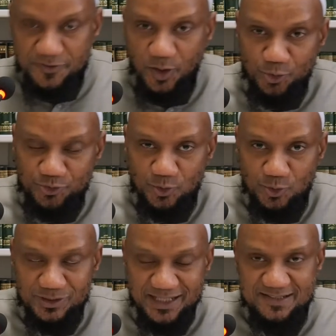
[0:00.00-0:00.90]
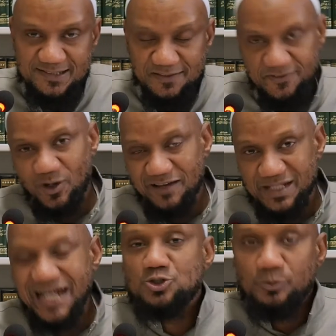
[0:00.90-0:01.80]
those who this view have been
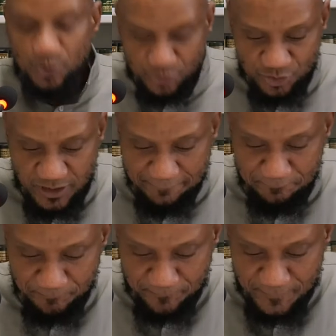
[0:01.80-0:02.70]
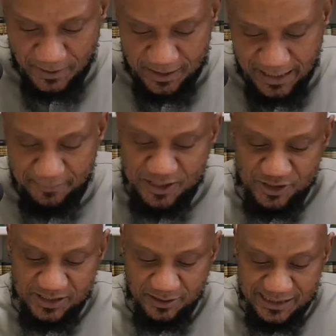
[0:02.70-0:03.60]
attributed to them. They
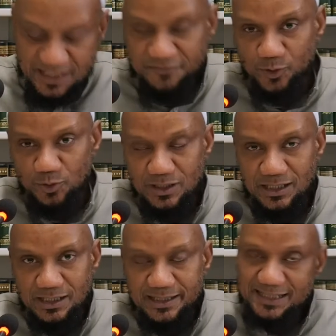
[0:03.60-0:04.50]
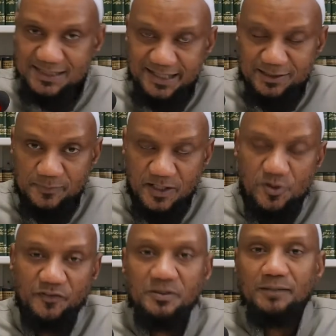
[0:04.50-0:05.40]
mentioned is the view that is said to be the view
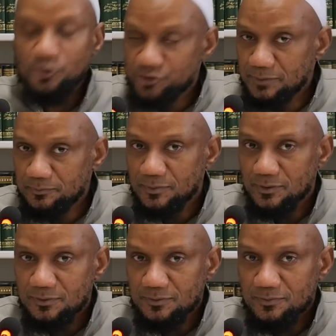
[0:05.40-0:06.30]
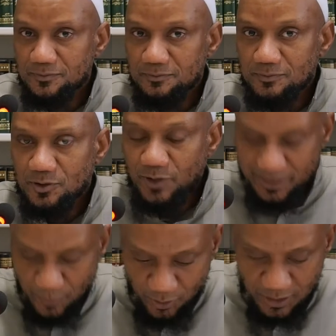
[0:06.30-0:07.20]
of Imam Muslim,
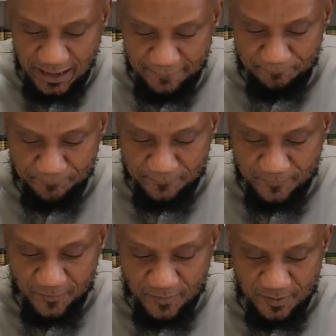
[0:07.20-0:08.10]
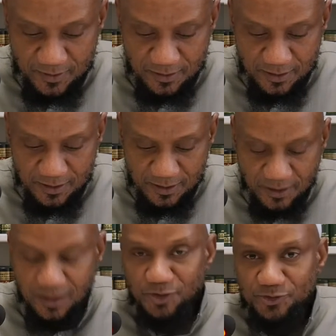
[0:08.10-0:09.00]
rahimahullah.
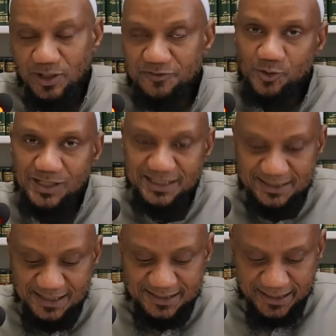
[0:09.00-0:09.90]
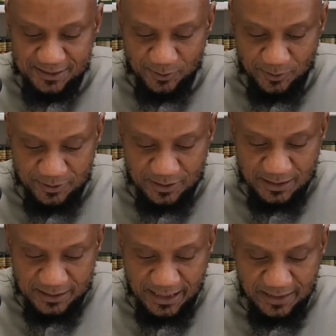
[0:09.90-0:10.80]
Also a view that is said to
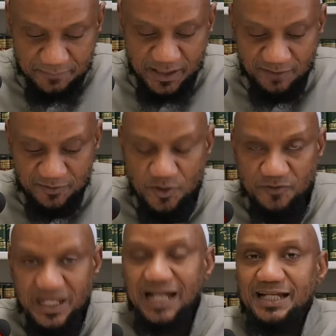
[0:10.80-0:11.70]
be of the view of Yahya